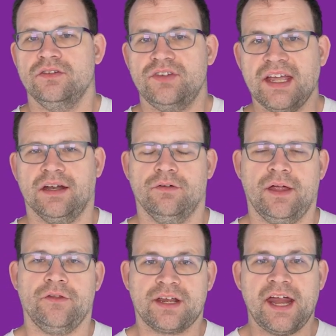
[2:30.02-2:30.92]
data.
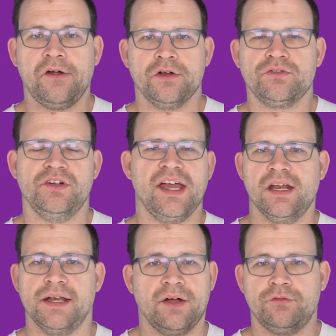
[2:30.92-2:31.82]
They're carriers for
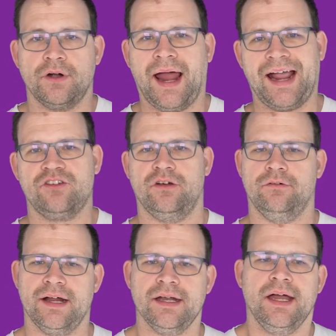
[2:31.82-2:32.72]
data, not for action,
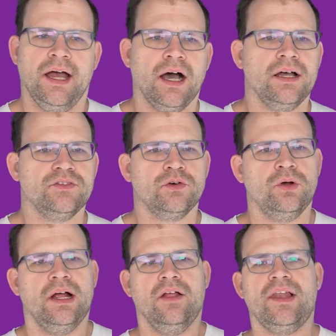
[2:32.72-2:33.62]
right? And
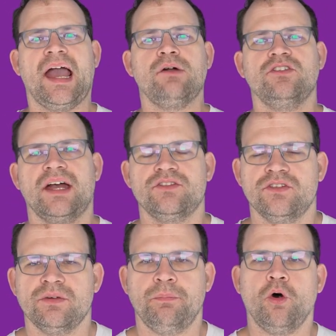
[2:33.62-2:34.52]
so the language has to
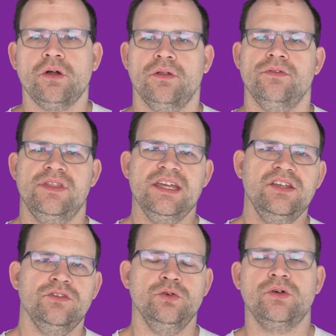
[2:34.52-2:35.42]
support
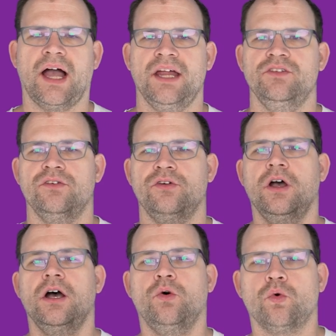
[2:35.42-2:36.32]
these new kinds of
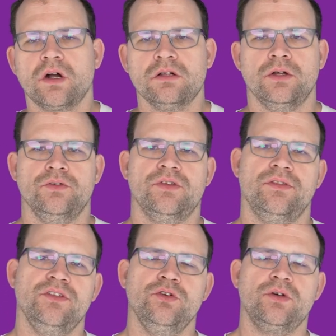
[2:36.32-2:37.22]
workloads
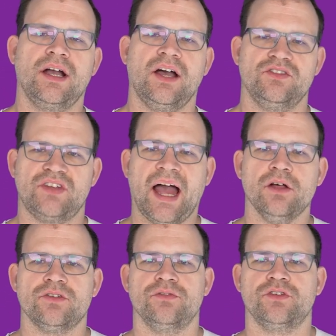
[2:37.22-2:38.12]
and these new
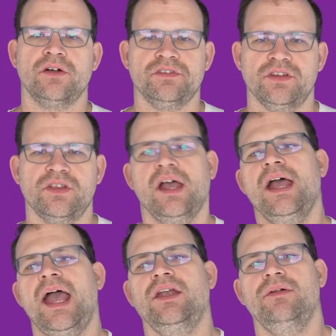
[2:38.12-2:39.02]
styles of services.
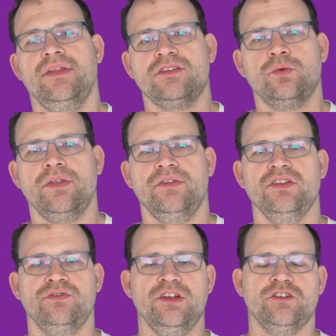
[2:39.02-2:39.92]
And that's what
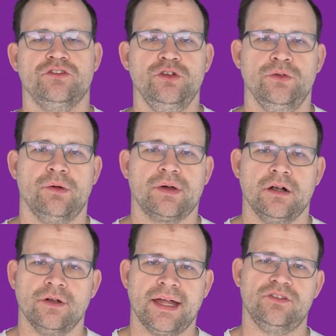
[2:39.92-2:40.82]
these features do that we're going
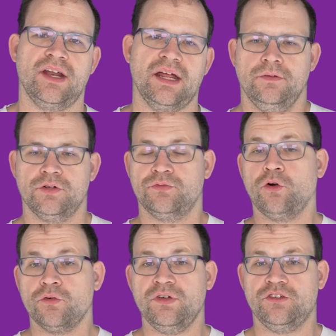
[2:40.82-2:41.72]
to look at today. There's
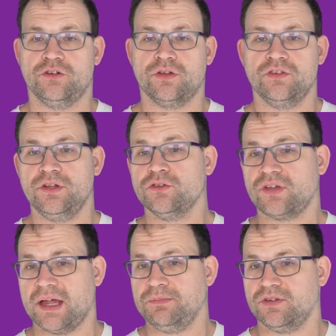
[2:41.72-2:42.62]
four features: sealed
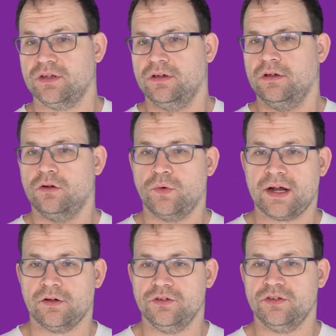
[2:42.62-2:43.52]
types,
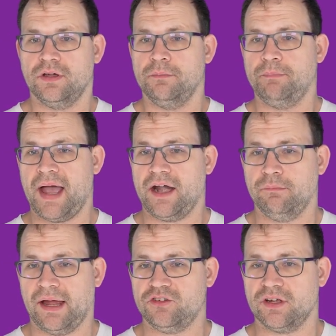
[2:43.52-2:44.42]
records,
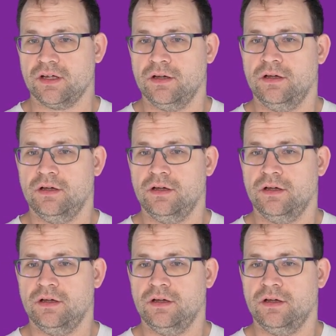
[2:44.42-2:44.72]
pattern matching,